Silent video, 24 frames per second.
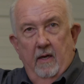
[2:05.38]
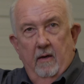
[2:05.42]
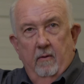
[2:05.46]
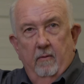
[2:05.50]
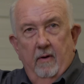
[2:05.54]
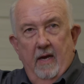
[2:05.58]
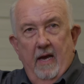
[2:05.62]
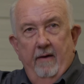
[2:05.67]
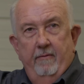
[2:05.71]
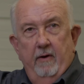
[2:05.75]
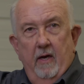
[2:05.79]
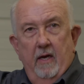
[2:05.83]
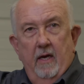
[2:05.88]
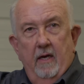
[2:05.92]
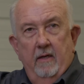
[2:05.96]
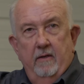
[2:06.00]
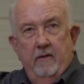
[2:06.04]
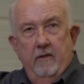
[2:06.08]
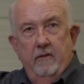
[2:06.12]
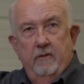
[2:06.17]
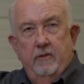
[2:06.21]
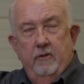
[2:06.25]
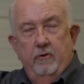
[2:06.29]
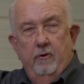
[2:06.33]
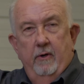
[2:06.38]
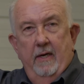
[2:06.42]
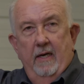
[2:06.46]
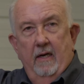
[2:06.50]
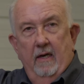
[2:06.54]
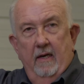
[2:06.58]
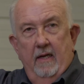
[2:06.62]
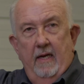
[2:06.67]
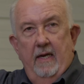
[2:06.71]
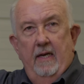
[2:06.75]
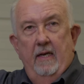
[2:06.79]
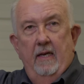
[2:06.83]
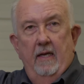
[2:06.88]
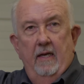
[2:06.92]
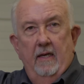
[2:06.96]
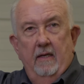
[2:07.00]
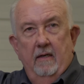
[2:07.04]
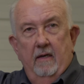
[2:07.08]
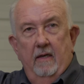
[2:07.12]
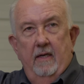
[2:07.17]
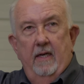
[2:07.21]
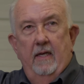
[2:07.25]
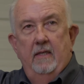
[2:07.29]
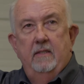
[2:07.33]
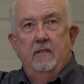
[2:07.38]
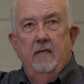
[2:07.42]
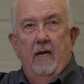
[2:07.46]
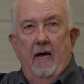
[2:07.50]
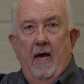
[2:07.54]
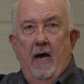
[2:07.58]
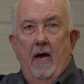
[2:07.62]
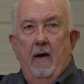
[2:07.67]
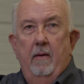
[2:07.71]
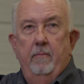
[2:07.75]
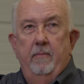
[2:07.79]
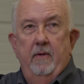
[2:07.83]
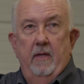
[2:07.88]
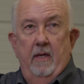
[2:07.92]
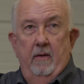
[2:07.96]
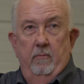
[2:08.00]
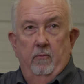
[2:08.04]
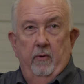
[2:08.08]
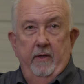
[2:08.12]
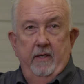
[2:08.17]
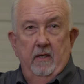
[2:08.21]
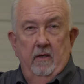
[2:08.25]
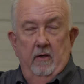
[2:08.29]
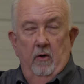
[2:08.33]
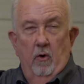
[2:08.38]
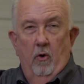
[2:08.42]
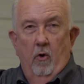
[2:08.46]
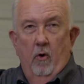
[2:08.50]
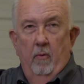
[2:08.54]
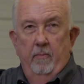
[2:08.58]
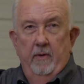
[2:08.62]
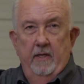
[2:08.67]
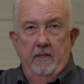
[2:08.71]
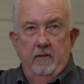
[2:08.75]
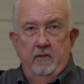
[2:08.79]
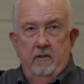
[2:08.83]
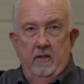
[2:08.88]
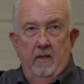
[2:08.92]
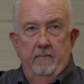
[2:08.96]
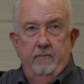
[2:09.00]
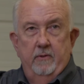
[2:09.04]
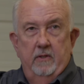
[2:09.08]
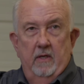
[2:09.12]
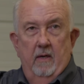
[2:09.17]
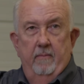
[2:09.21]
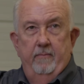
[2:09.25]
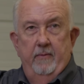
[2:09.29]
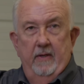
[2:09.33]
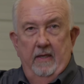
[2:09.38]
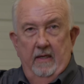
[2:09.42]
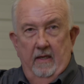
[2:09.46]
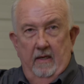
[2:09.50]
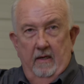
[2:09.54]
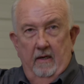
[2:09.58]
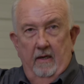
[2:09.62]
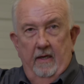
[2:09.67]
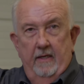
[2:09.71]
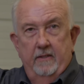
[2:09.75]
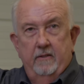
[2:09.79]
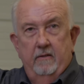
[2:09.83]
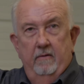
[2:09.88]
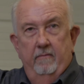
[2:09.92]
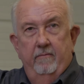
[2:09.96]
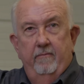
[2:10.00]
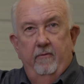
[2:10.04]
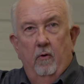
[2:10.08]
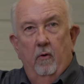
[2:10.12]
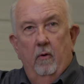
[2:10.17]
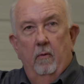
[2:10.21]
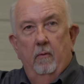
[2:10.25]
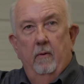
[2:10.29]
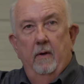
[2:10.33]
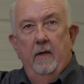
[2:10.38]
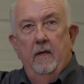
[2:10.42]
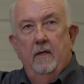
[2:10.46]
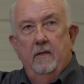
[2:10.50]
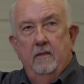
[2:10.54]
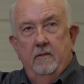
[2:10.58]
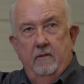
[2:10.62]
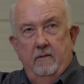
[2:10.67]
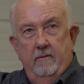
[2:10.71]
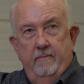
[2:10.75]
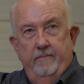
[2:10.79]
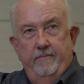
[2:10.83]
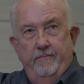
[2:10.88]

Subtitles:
We have an industry-leading lead time, and we can normally ship something in less than 4 weeks.